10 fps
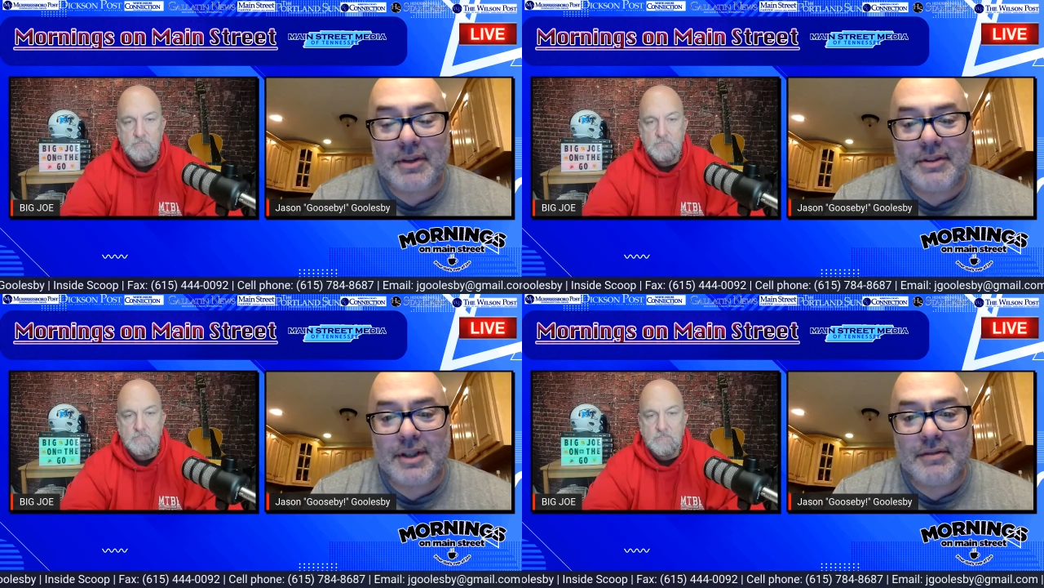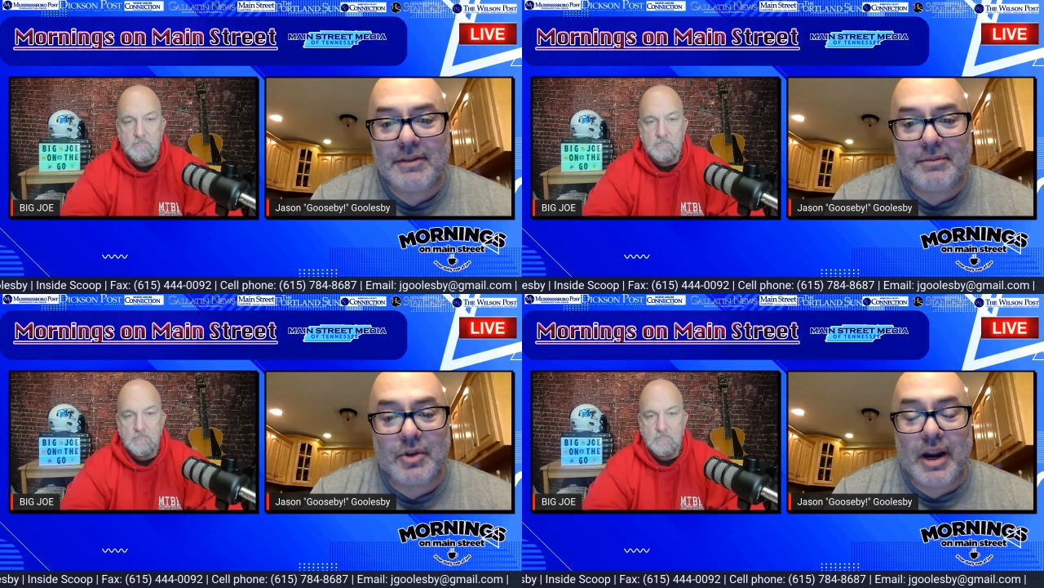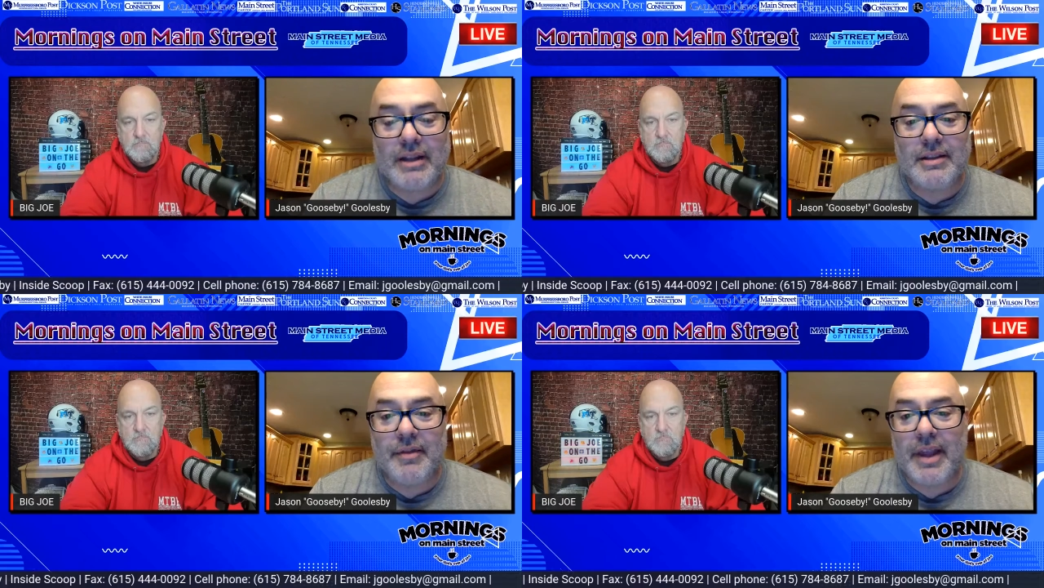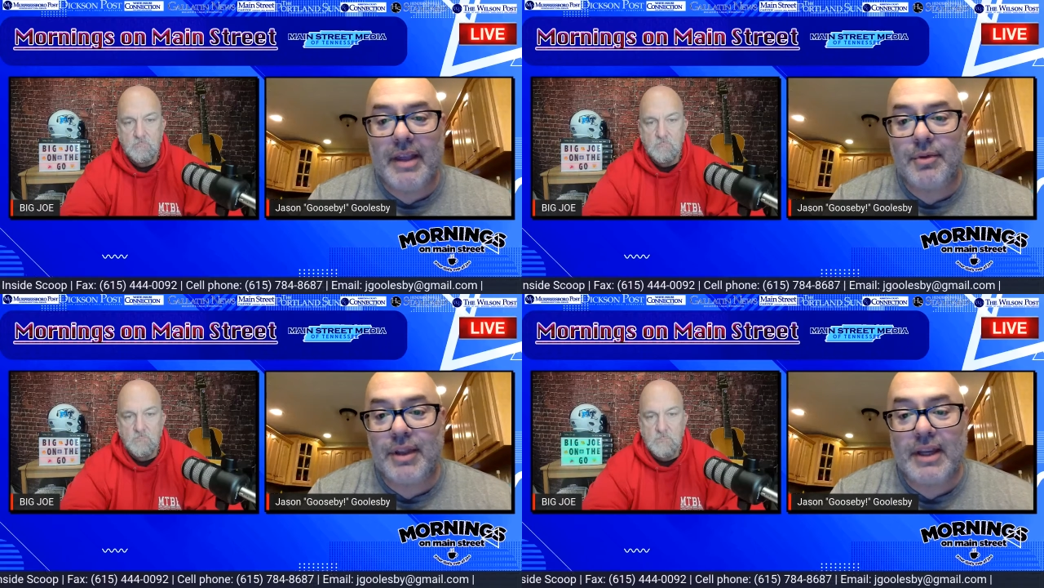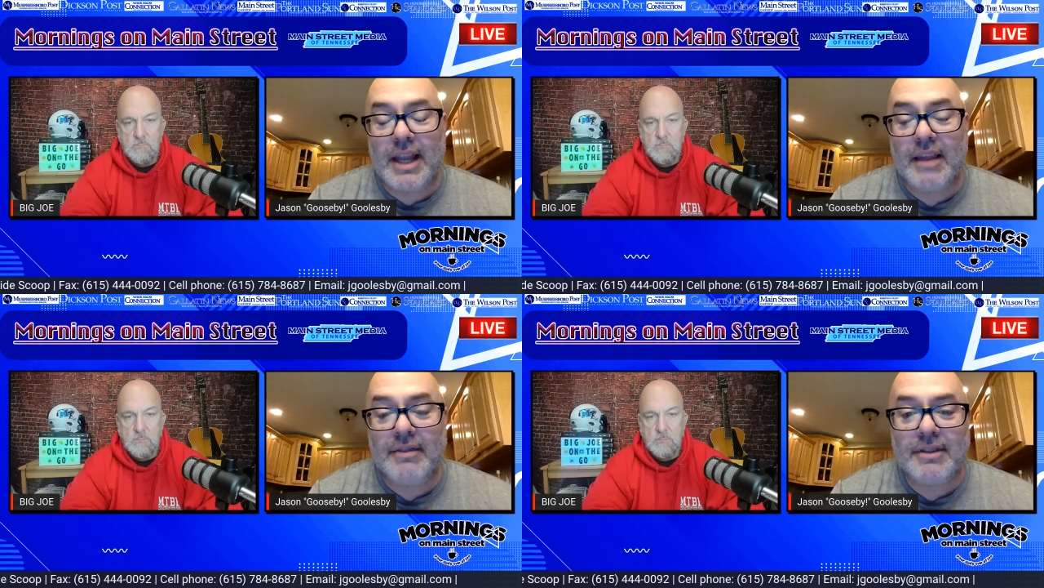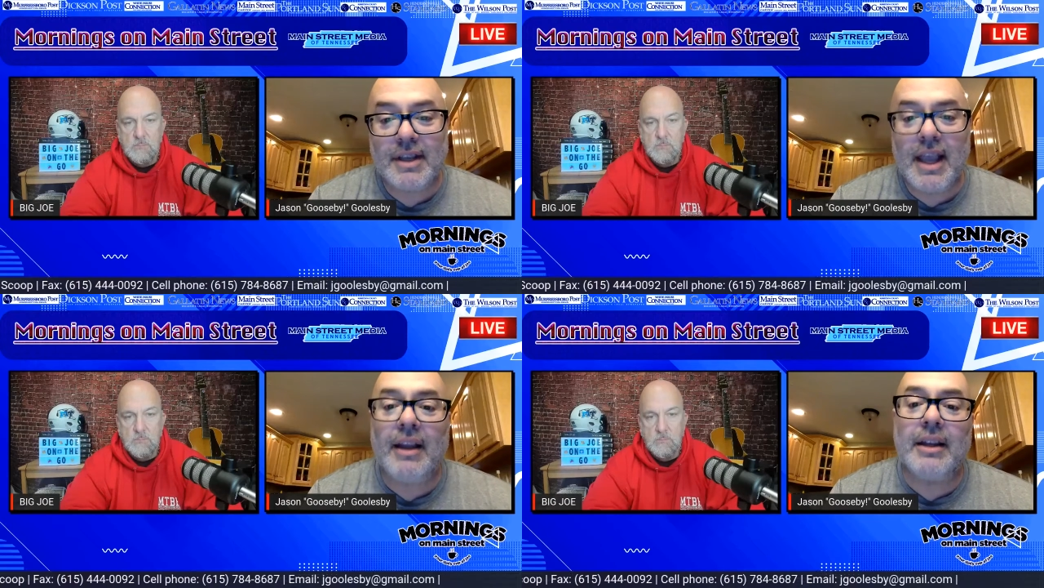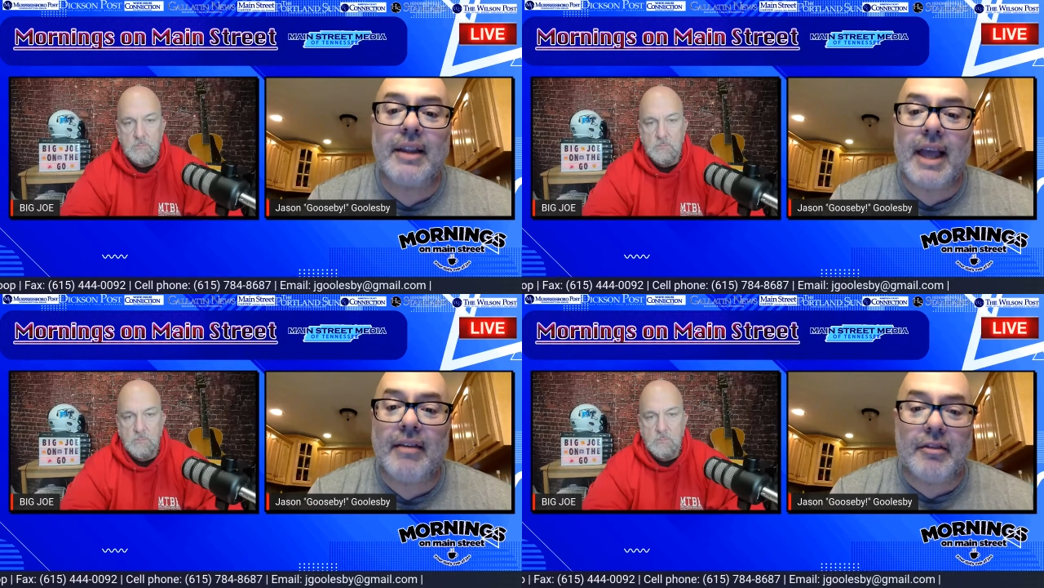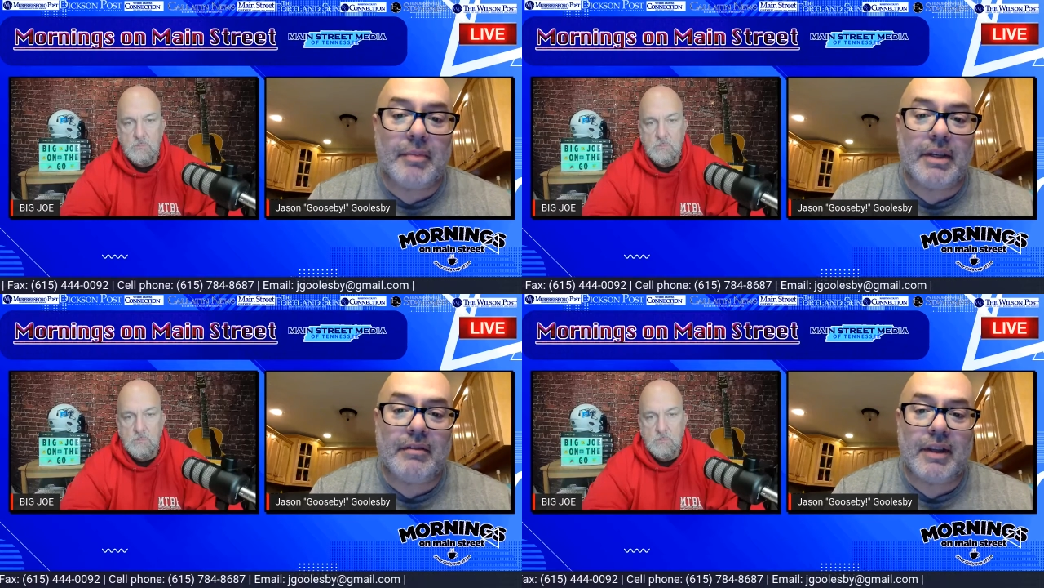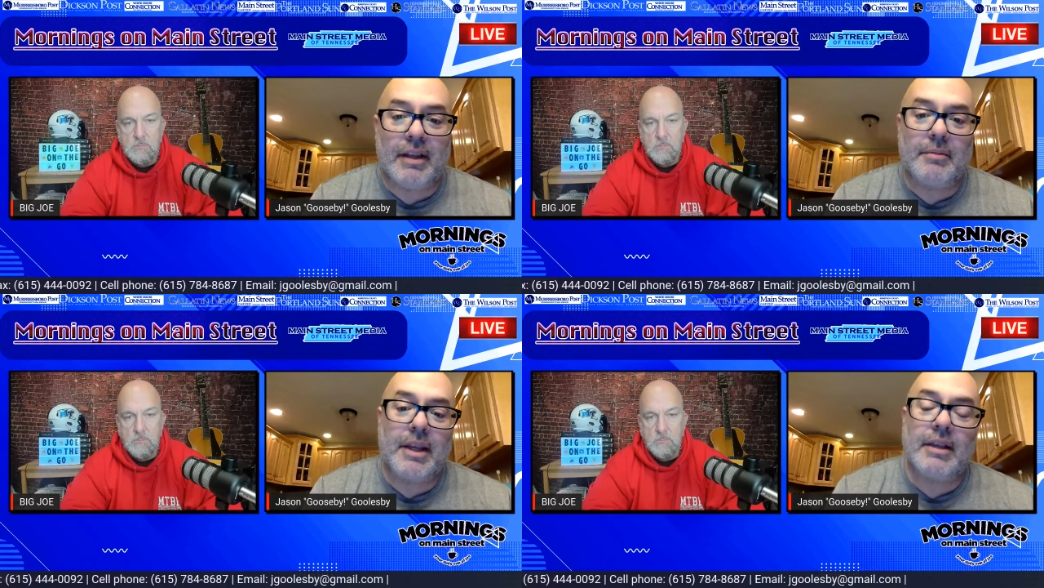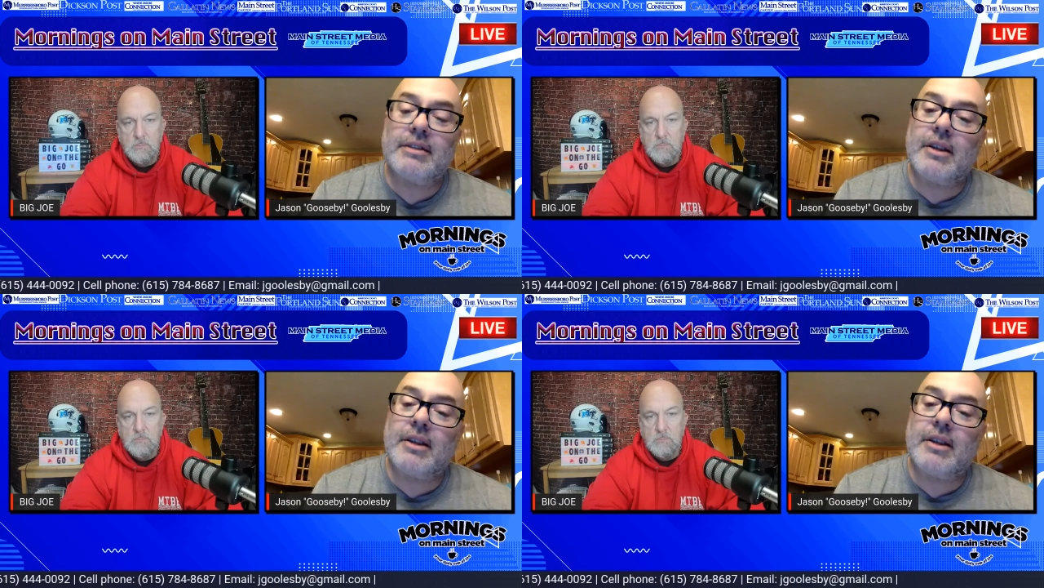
Speaker 1: There's even some tracts of land within Davidson County that haven't been developed yet.